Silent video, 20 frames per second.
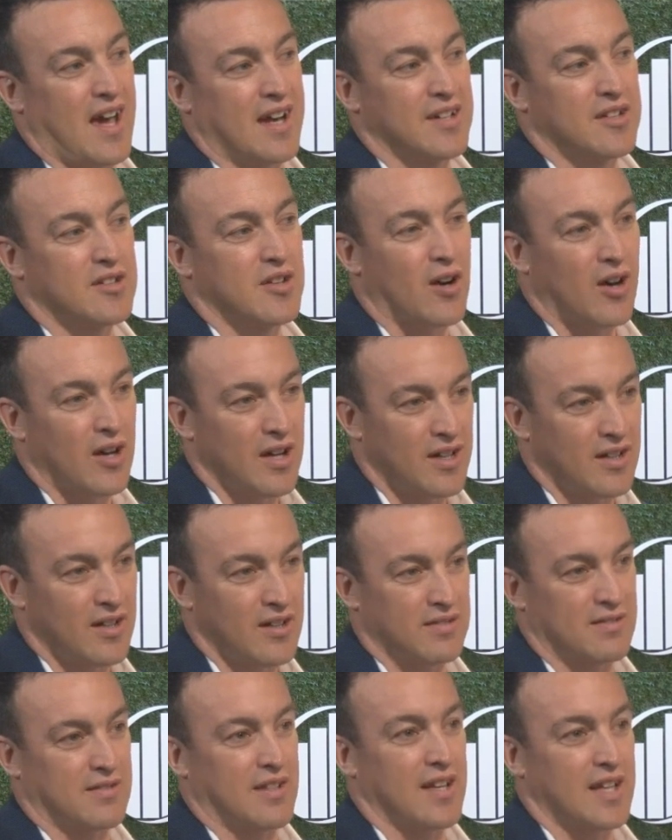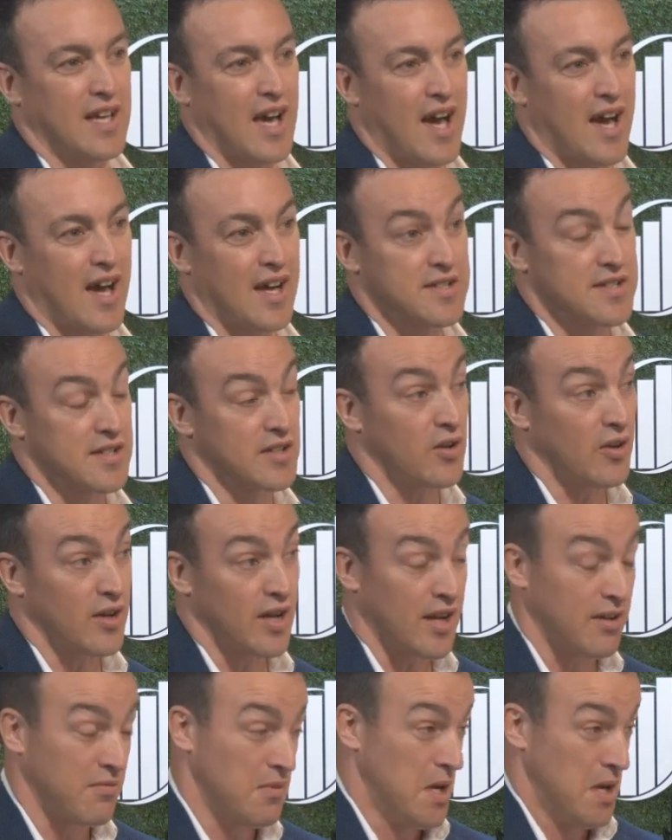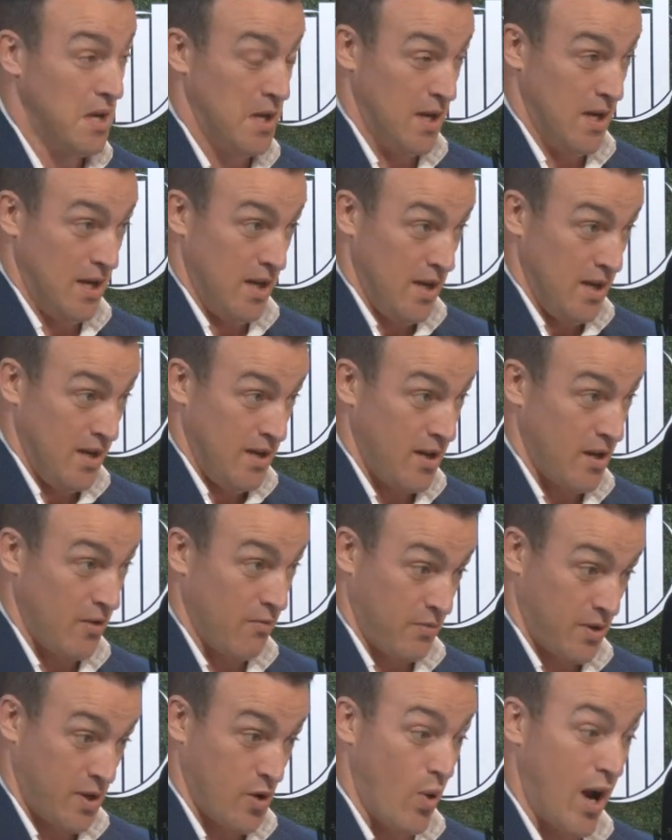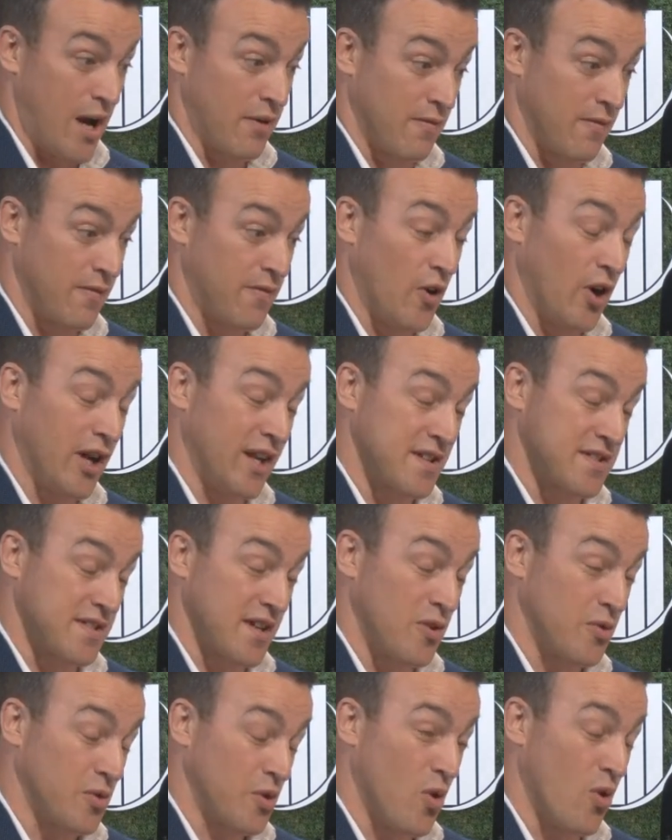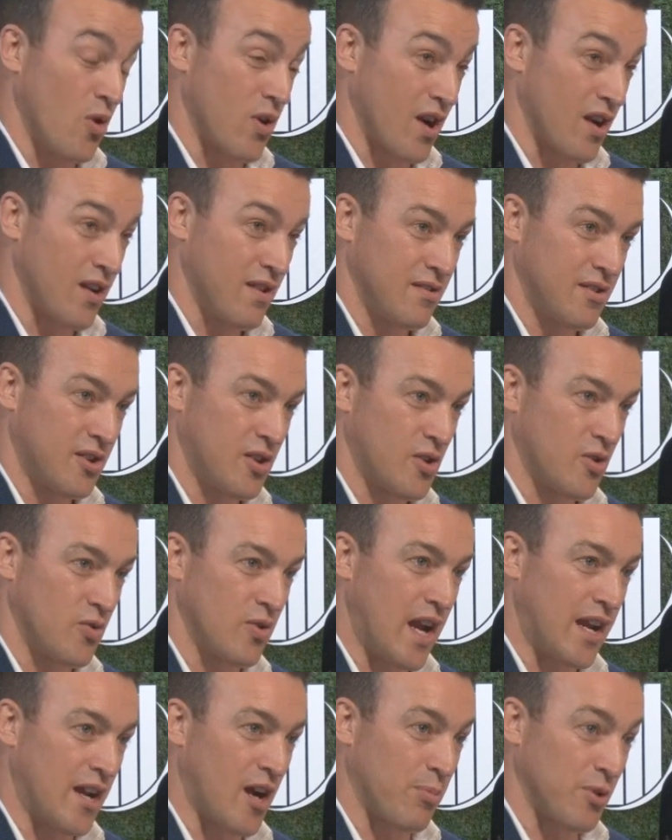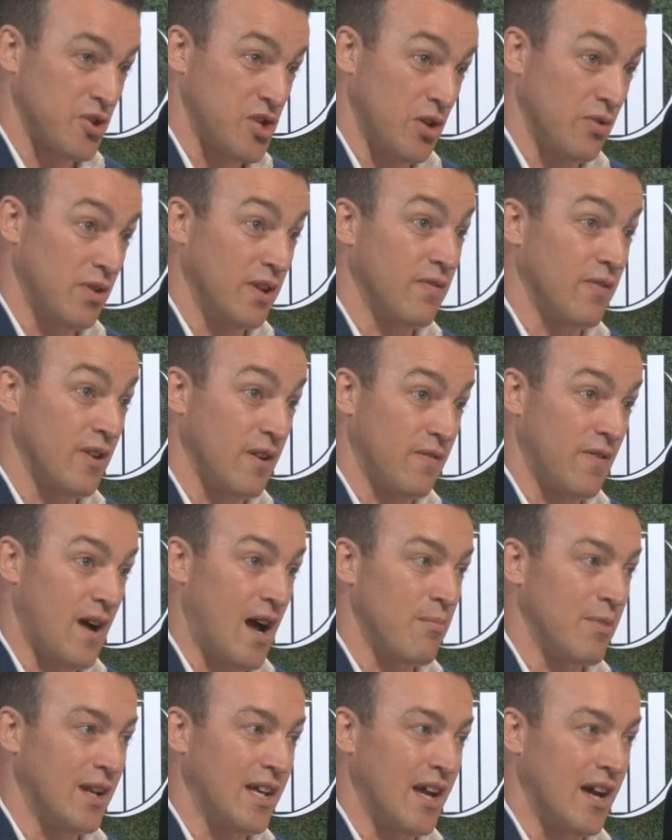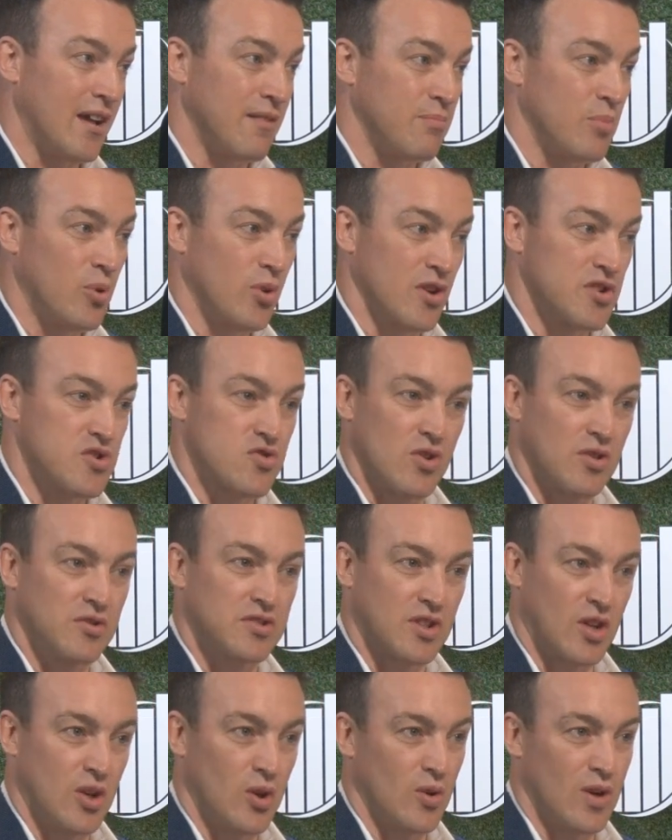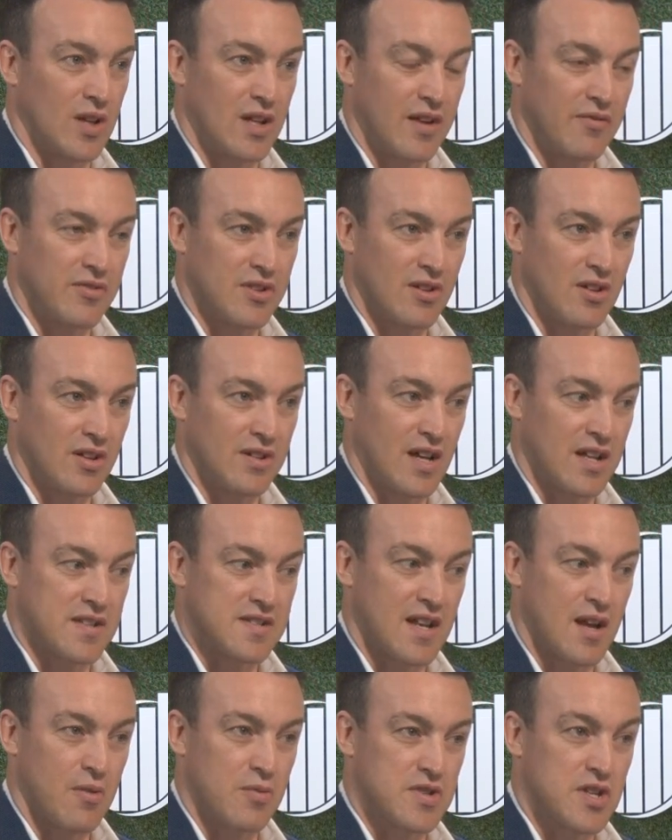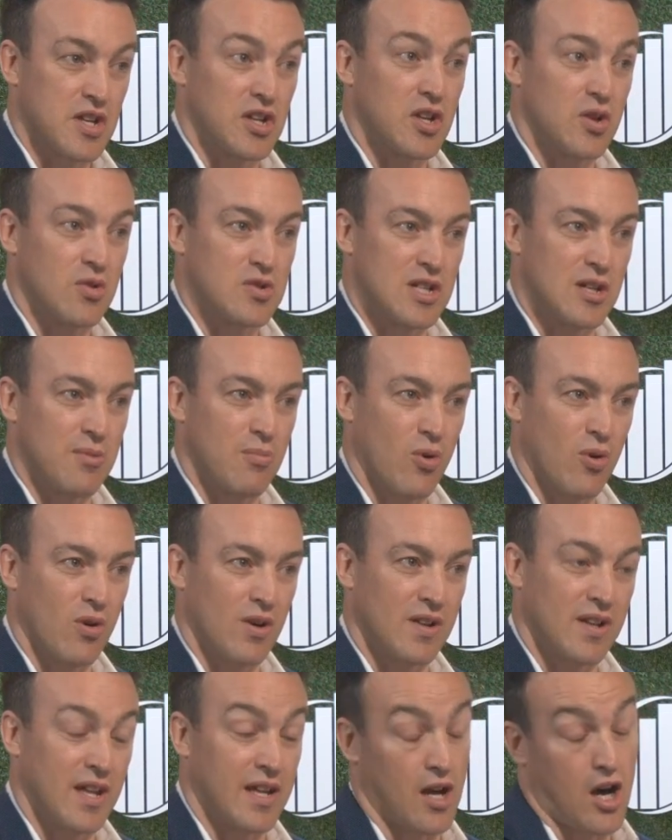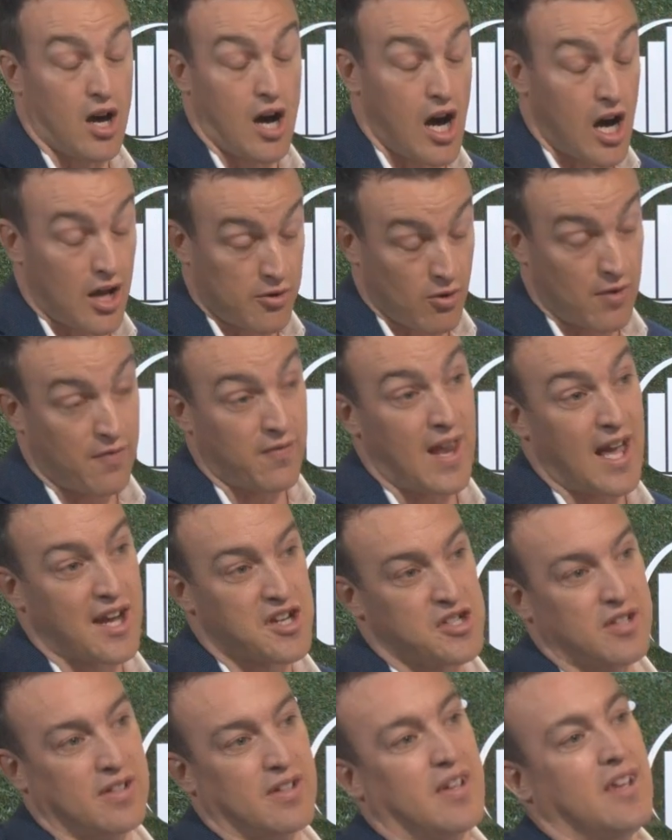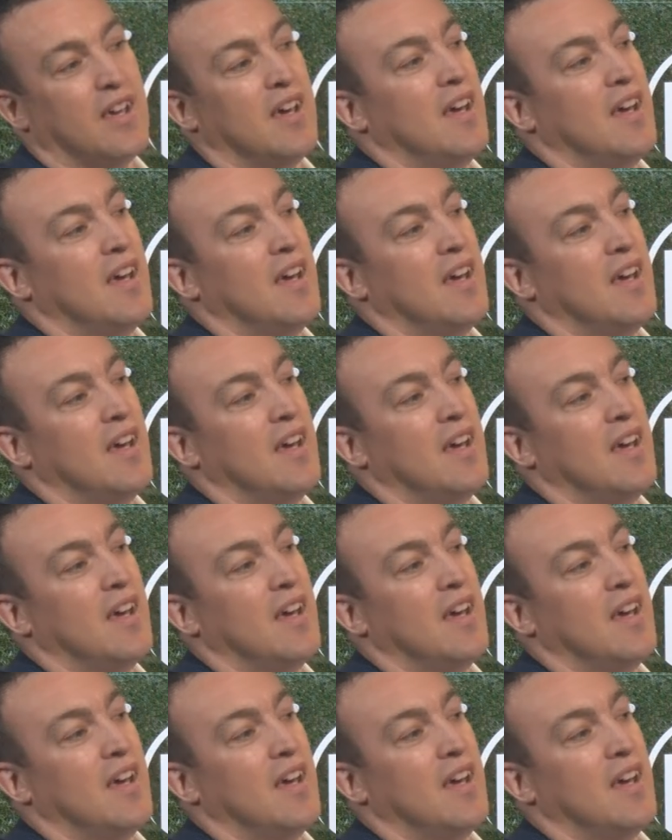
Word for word: and guile that he had to kind of, you know, go out and fight his own corner create opportunity for the family and put us through school and everything like that. So that was a hugely important thing. On reflection,